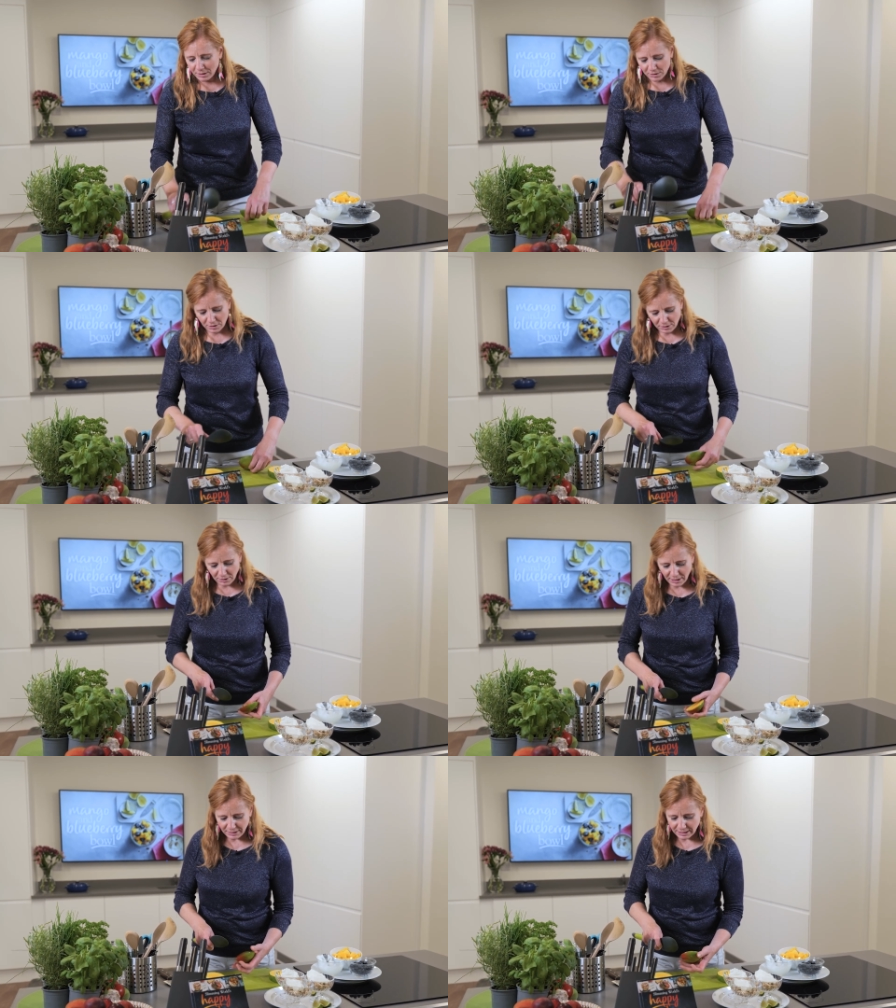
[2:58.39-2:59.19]
So you can
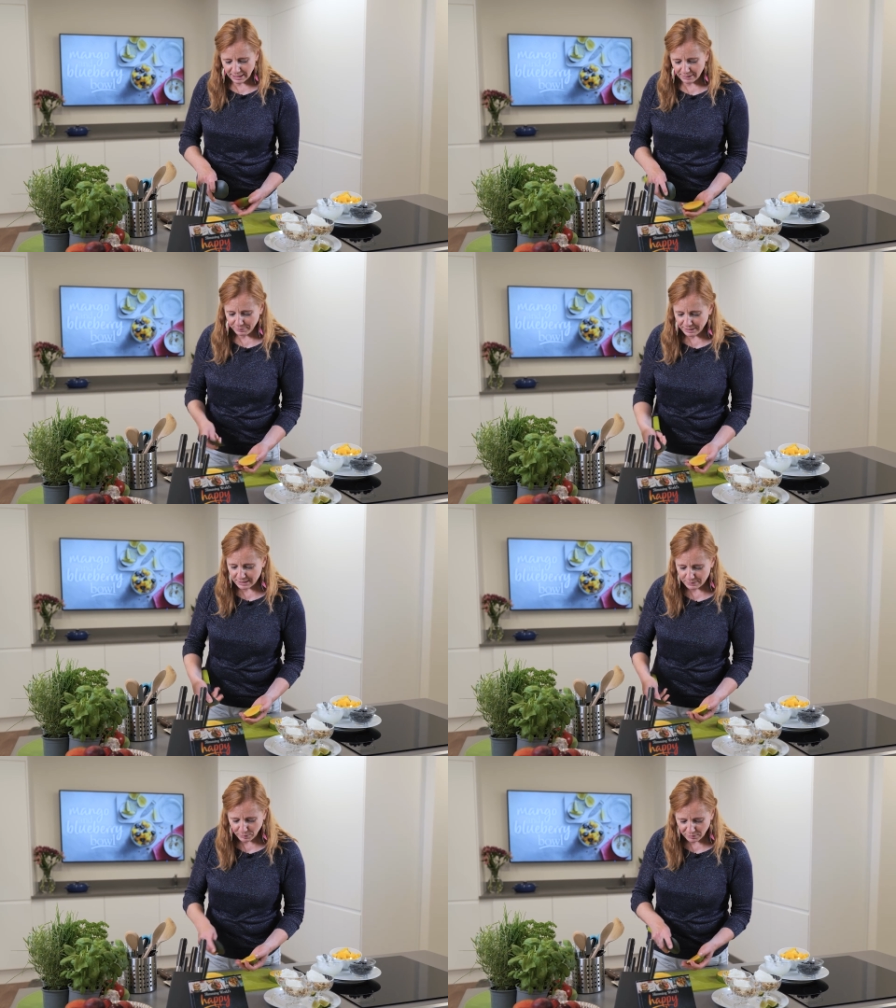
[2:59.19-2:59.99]
either get a big
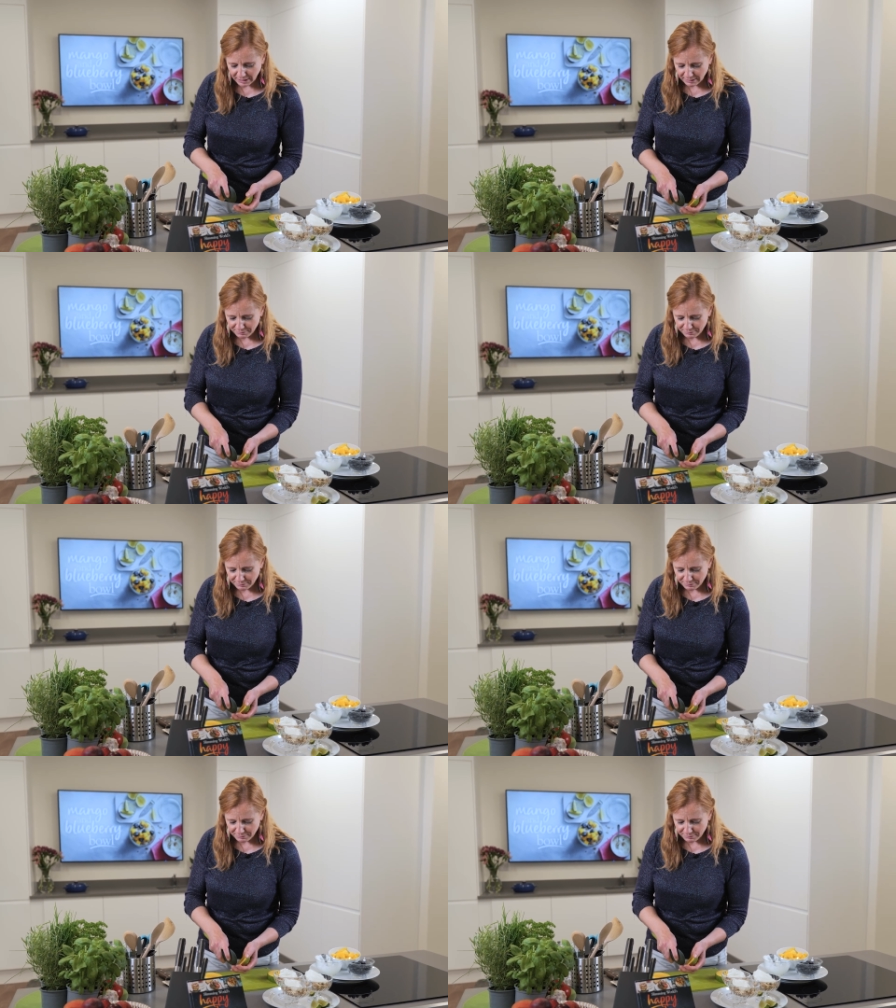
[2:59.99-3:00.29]
spoon. Now,